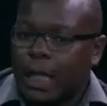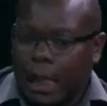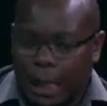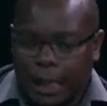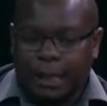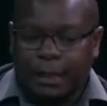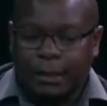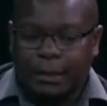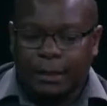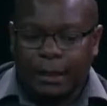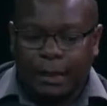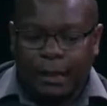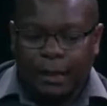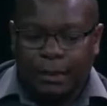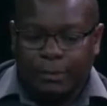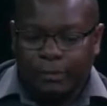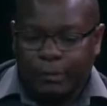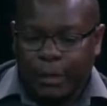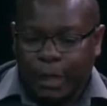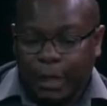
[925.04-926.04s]
Yes,
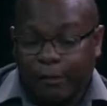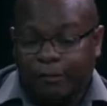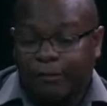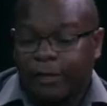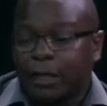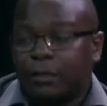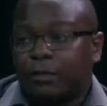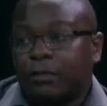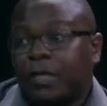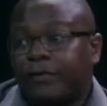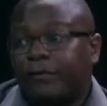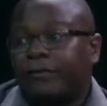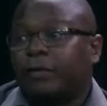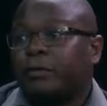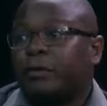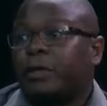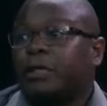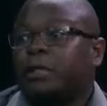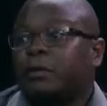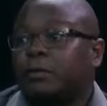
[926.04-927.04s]
even
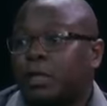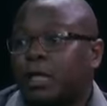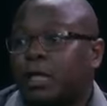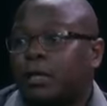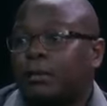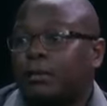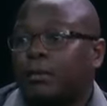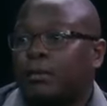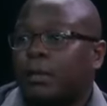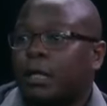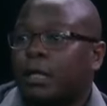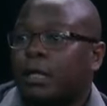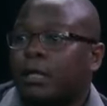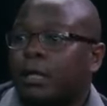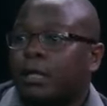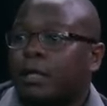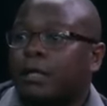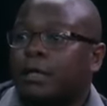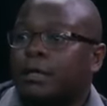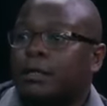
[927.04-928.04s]
with sorghum,
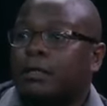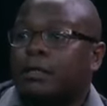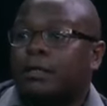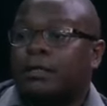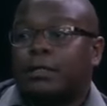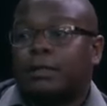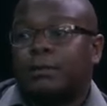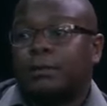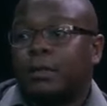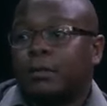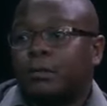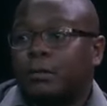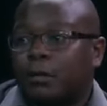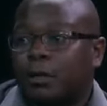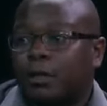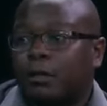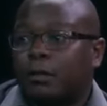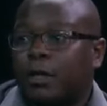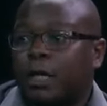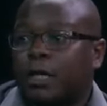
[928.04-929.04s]
it has been
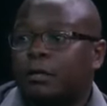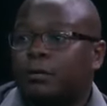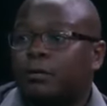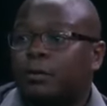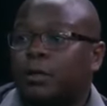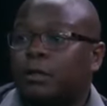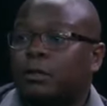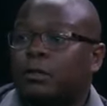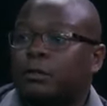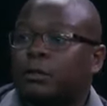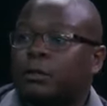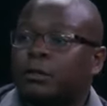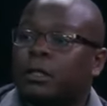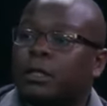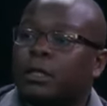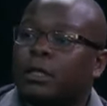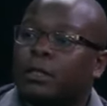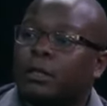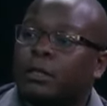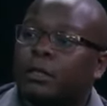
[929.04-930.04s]
doing quite well
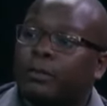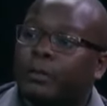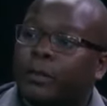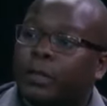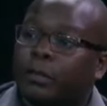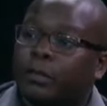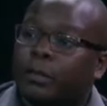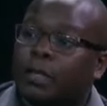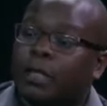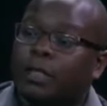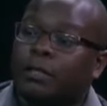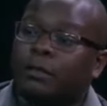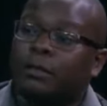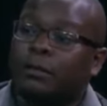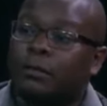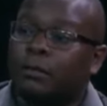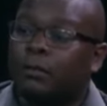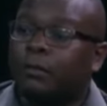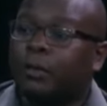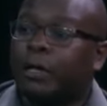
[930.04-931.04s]
during the period that I was
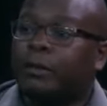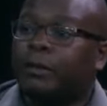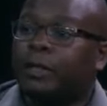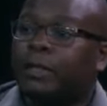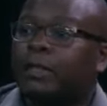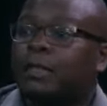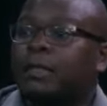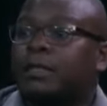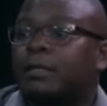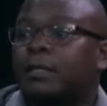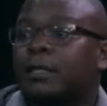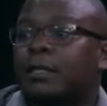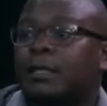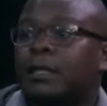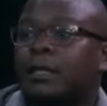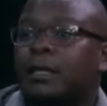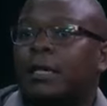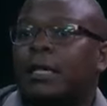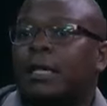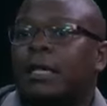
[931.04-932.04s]
doing my research there.
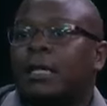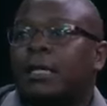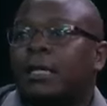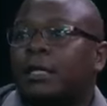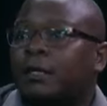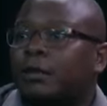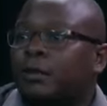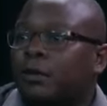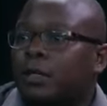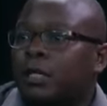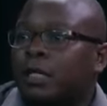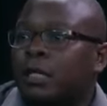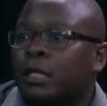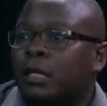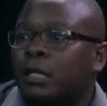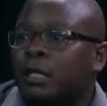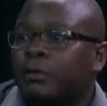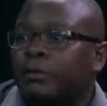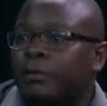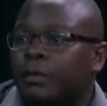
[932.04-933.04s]
The
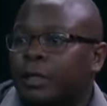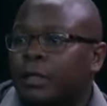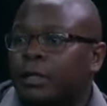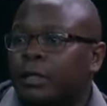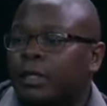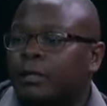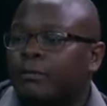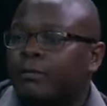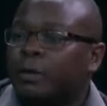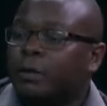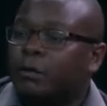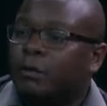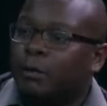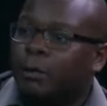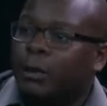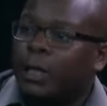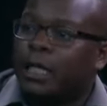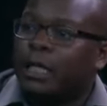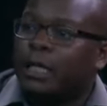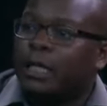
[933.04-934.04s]
only thing they've been
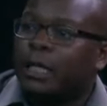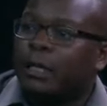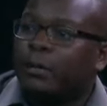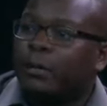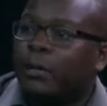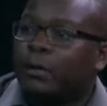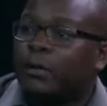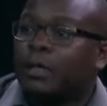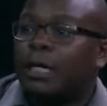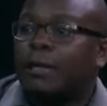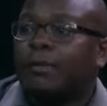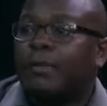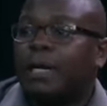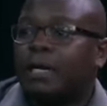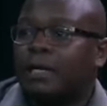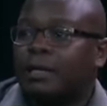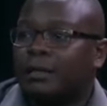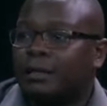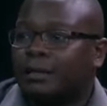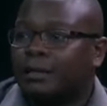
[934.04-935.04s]
complaining about are
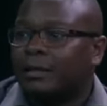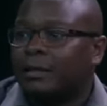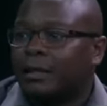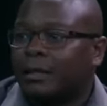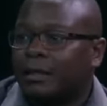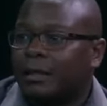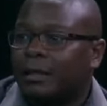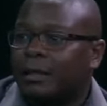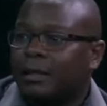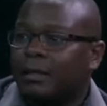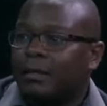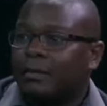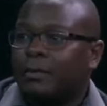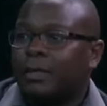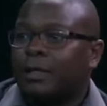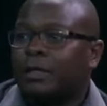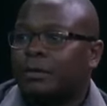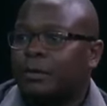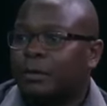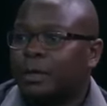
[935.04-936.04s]
markets.
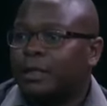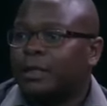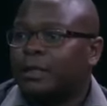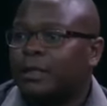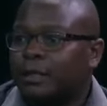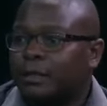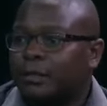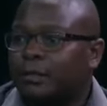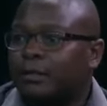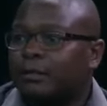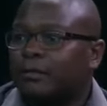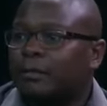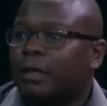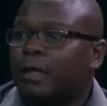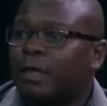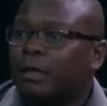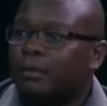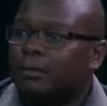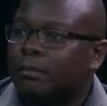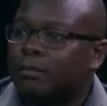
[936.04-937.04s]
Where do we
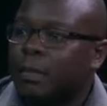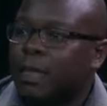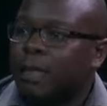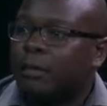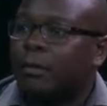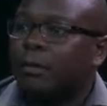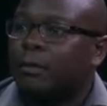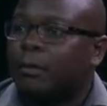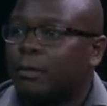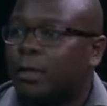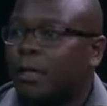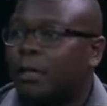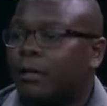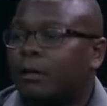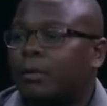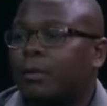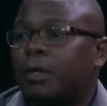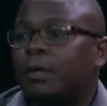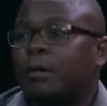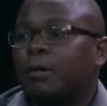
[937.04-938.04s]
sell
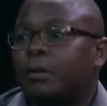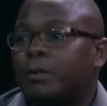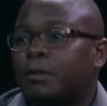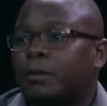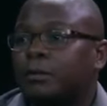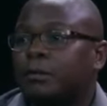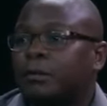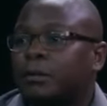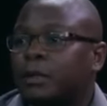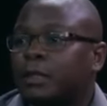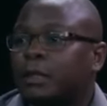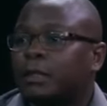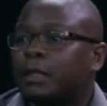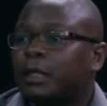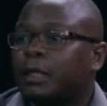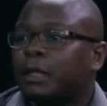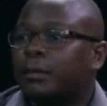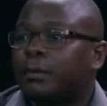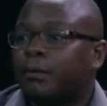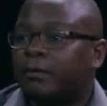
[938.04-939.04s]
our produce
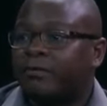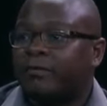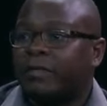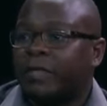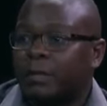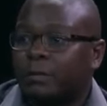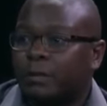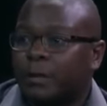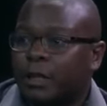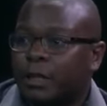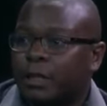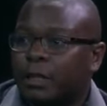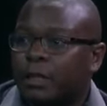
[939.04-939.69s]
profitably?